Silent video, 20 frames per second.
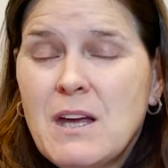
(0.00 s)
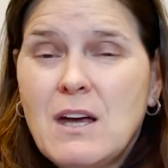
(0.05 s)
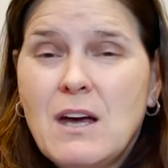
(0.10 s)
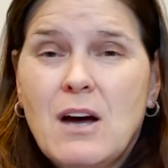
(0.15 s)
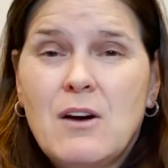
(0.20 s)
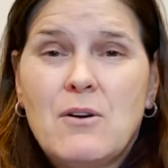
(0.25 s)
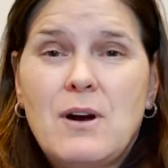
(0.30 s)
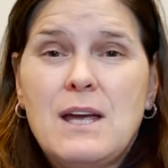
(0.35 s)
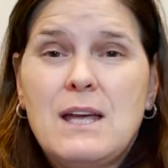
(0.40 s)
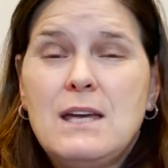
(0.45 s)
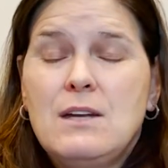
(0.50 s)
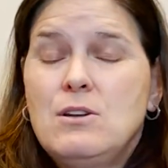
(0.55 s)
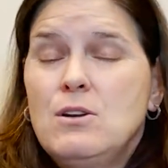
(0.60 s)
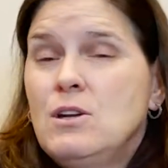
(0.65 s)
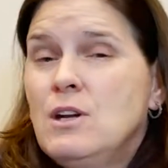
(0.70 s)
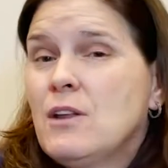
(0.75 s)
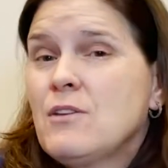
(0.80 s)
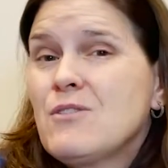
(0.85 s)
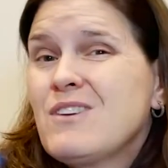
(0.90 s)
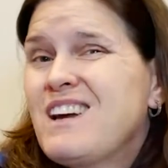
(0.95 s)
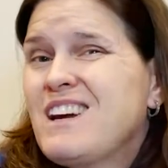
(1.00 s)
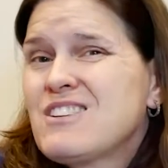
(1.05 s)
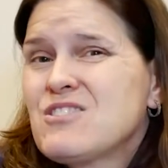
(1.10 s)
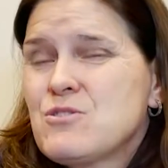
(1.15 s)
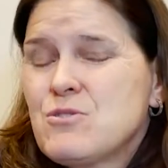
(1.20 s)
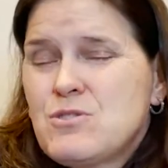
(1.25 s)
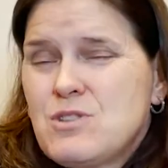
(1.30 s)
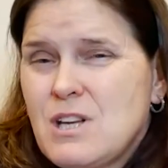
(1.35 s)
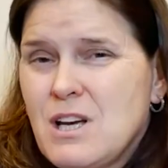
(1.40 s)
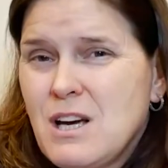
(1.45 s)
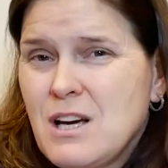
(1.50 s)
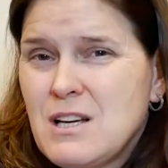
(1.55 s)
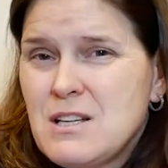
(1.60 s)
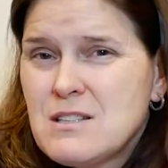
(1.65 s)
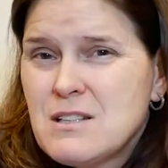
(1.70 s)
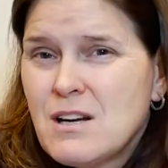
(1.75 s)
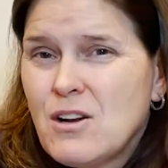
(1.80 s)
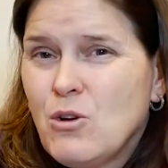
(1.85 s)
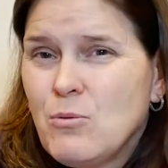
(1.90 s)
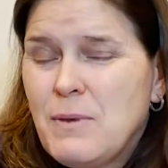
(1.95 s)
All right, and another exercise
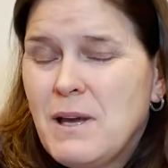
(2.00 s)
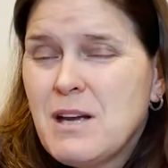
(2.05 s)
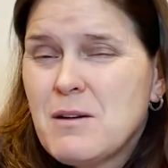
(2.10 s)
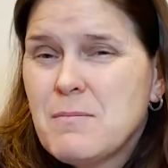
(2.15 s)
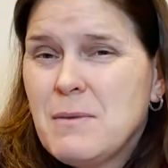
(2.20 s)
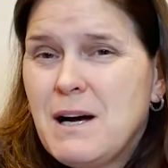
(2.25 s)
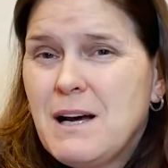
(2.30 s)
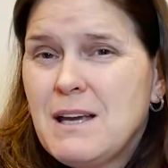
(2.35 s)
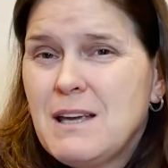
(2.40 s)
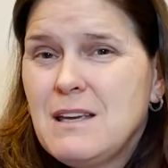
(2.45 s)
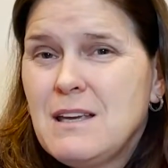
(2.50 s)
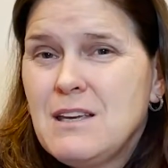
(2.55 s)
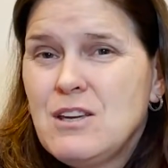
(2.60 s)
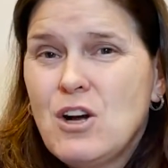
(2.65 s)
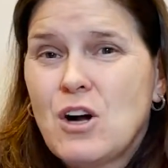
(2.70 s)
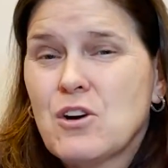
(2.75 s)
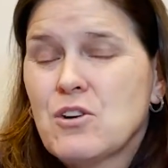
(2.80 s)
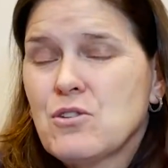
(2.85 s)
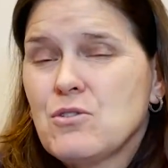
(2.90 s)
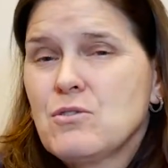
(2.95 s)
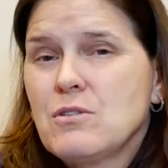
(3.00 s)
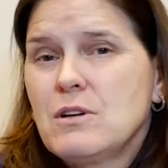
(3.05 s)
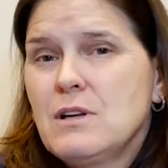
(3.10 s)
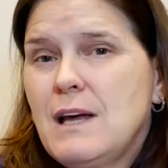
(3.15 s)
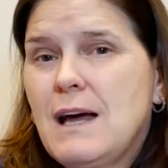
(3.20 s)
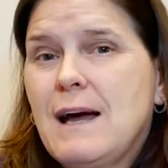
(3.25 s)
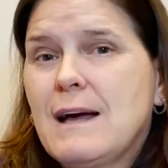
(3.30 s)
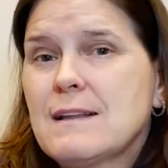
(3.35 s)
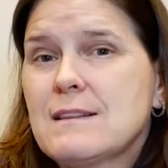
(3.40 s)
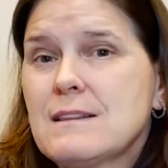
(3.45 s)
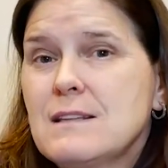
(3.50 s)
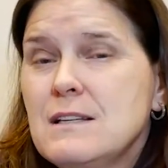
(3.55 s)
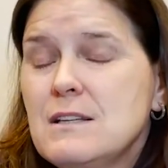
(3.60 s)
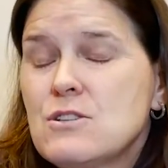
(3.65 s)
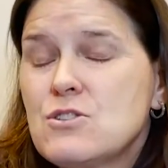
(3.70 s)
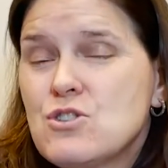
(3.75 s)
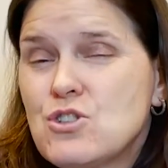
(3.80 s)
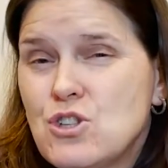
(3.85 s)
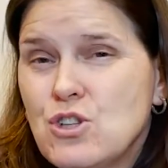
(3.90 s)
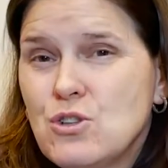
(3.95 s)
that I'll make my younger
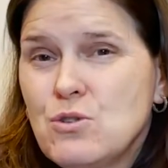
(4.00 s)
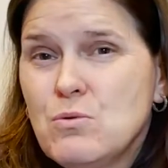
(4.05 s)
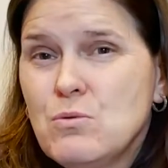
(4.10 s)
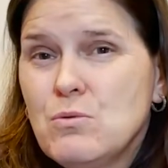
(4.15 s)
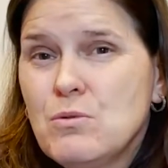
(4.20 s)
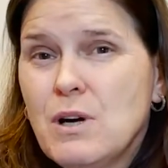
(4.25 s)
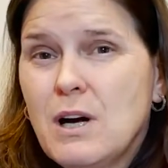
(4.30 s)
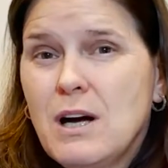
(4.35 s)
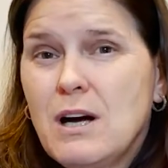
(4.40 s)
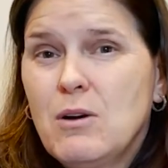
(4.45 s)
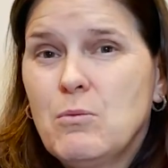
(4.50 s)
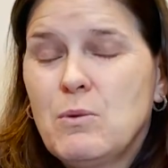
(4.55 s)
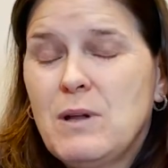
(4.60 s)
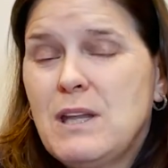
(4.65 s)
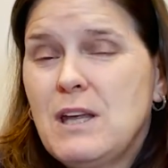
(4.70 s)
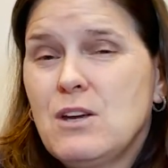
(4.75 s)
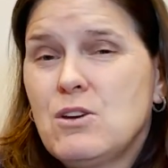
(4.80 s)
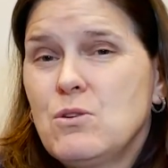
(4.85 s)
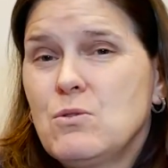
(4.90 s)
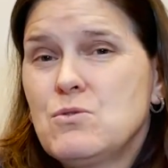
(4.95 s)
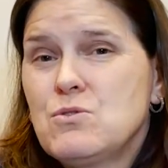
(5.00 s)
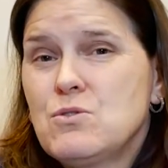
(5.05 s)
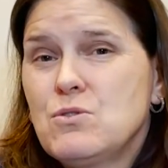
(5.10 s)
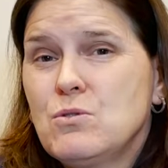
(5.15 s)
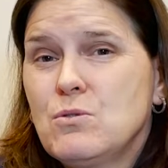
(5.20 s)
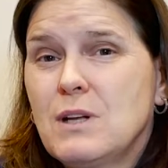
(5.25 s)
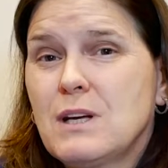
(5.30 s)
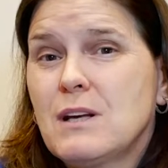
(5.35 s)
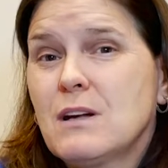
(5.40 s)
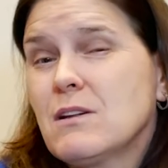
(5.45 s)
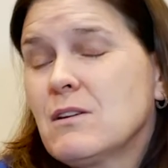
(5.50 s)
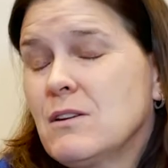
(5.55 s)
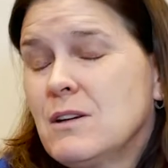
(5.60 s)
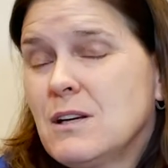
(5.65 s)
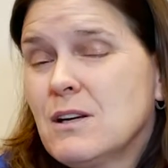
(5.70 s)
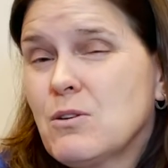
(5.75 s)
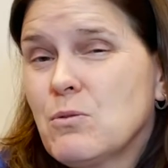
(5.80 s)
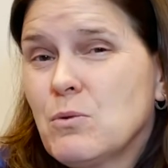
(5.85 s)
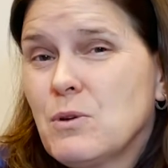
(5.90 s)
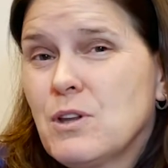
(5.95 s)
athletes do when they go to like a
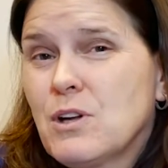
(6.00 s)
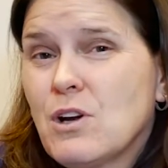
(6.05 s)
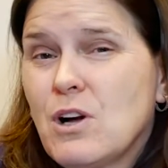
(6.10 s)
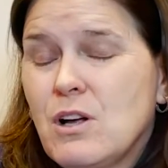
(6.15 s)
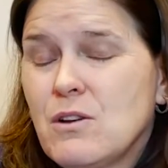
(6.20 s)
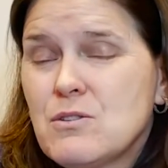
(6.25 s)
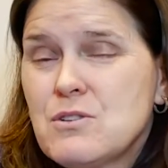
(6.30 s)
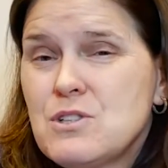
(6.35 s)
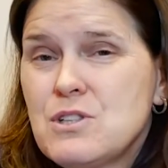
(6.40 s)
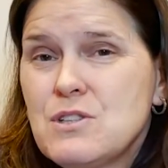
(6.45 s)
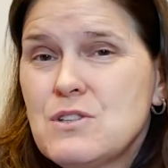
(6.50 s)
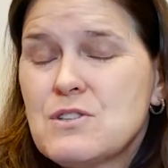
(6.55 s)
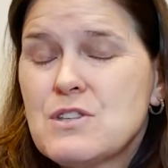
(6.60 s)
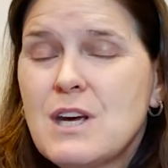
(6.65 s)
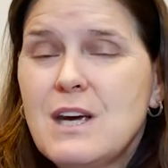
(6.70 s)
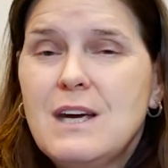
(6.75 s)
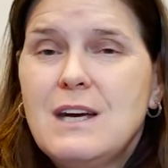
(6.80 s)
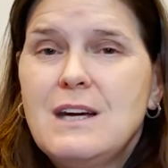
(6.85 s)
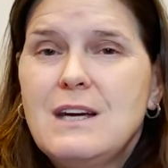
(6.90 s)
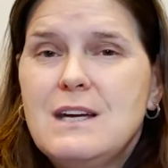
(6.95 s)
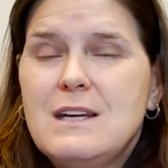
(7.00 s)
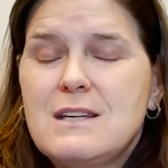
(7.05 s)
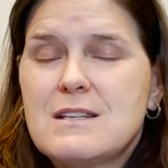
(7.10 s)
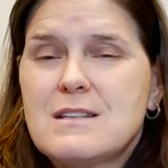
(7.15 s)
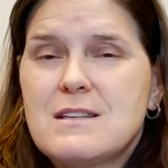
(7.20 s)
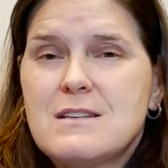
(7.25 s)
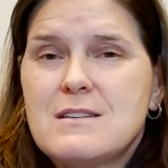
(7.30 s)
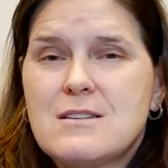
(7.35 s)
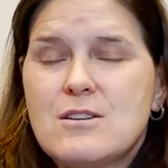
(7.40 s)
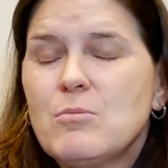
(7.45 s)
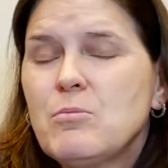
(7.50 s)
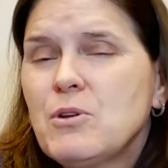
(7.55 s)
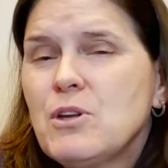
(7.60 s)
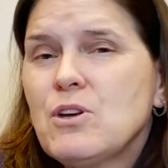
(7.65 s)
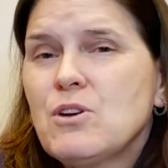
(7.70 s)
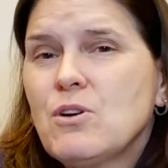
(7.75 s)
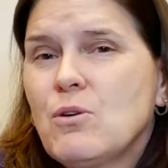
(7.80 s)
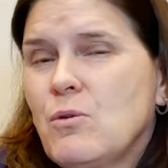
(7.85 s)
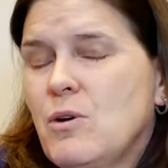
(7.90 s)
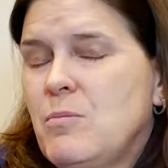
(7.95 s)
clinic with the colleges is simply
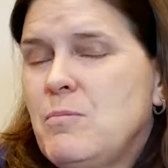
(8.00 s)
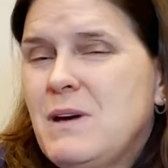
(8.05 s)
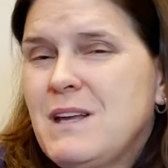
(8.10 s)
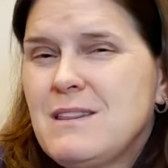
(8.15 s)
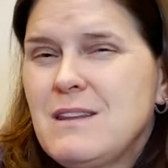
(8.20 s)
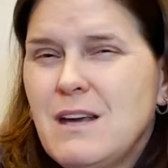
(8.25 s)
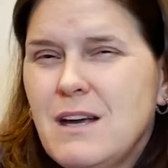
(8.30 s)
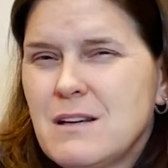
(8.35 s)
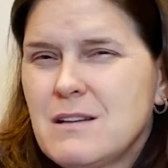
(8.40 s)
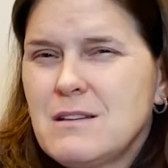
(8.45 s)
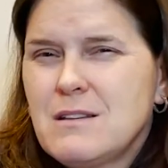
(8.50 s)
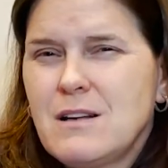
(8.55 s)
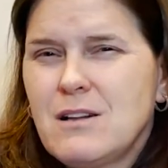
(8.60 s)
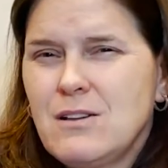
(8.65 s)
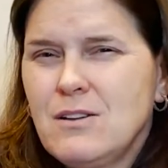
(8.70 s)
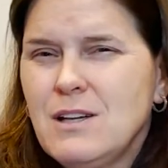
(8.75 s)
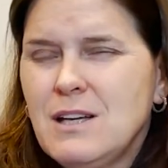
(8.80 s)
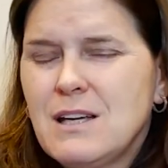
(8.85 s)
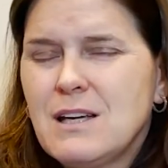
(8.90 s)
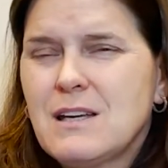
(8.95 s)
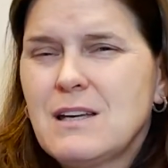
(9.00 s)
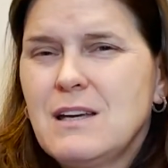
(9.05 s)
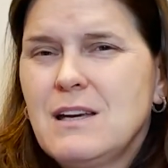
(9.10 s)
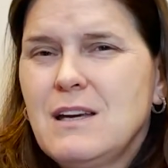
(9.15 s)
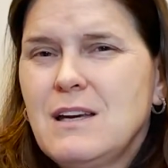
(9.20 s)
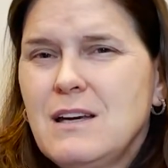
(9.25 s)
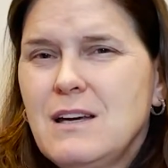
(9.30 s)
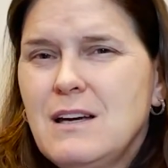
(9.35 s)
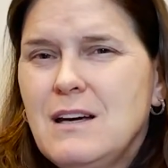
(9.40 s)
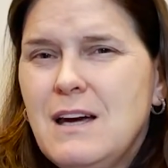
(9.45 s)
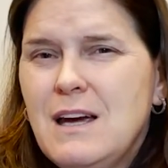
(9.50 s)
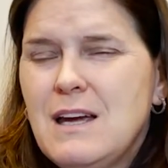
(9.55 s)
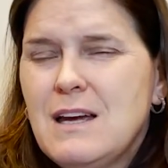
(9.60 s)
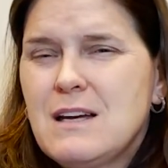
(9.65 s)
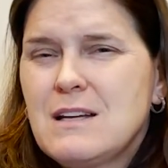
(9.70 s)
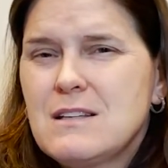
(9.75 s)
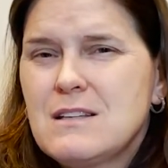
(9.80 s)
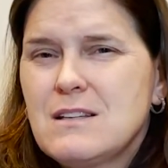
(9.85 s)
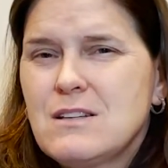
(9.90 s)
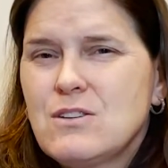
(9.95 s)
go up at the end of the clinic
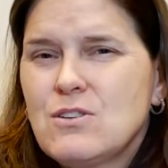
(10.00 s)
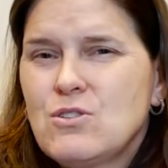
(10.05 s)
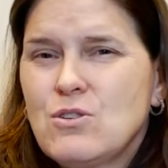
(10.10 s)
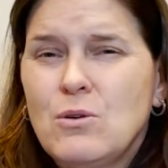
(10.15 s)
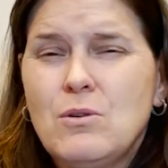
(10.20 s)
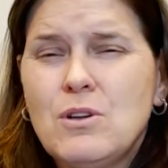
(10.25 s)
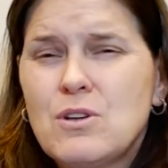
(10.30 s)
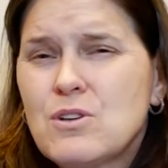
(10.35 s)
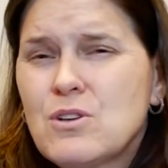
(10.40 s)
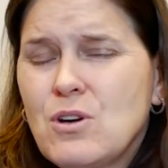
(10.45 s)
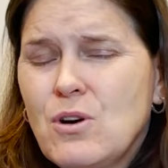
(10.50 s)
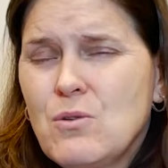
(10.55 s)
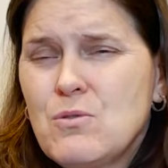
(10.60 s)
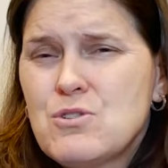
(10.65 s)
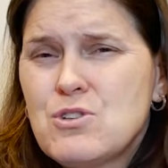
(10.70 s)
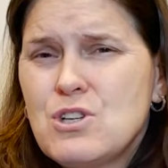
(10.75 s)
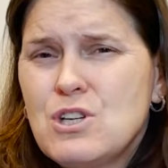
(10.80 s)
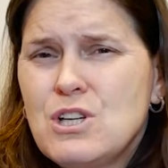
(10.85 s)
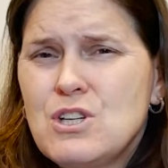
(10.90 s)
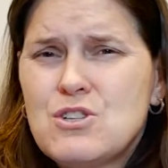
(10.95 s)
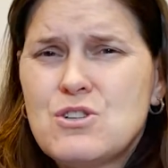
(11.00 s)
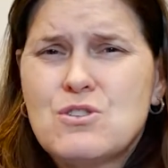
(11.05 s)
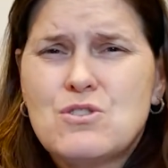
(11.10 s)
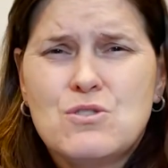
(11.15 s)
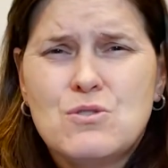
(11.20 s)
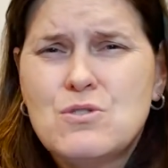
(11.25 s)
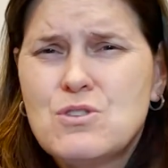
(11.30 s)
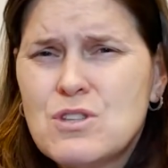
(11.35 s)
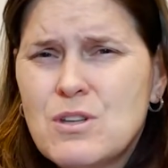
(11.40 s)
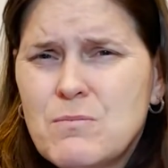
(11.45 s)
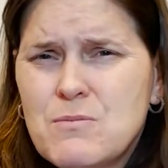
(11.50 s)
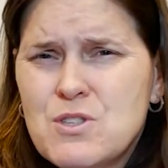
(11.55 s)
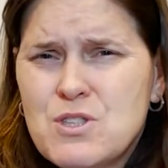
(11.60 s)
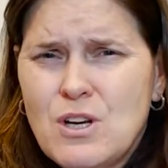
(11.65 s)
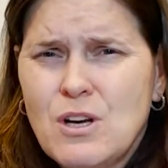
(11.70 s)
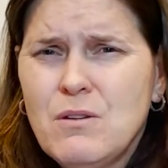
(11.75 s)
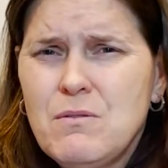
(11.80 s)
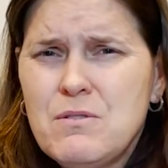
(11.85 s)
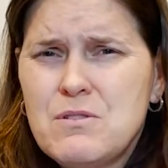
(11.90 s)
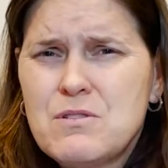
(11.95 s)
and go to the coach, introduce
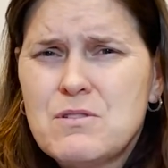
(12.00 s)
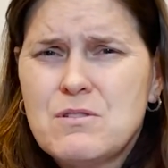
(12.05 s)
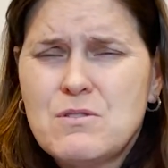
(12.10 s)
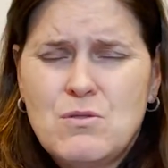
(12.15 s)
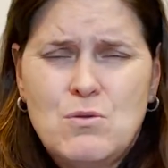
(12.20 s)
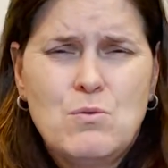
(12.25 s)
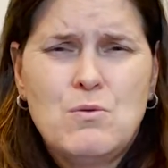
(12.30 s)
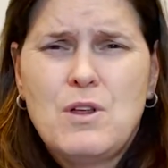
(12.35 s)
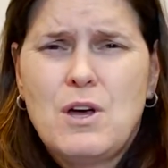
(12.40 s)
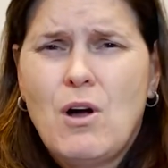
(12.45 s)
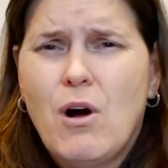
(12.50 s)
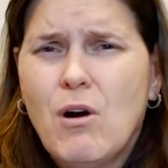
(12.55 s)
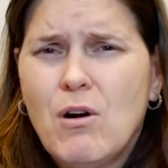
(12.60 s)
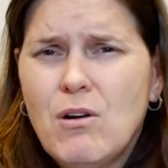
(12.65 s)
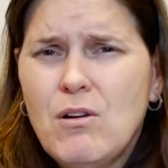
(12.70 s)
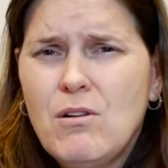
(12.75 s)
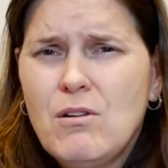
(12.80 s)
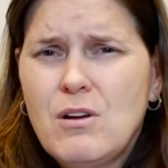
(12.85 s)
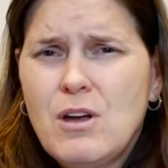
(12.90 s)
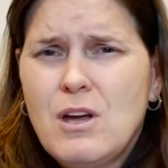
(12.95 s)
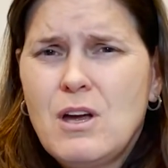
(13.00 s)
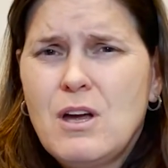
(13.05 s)
themselves, who they are,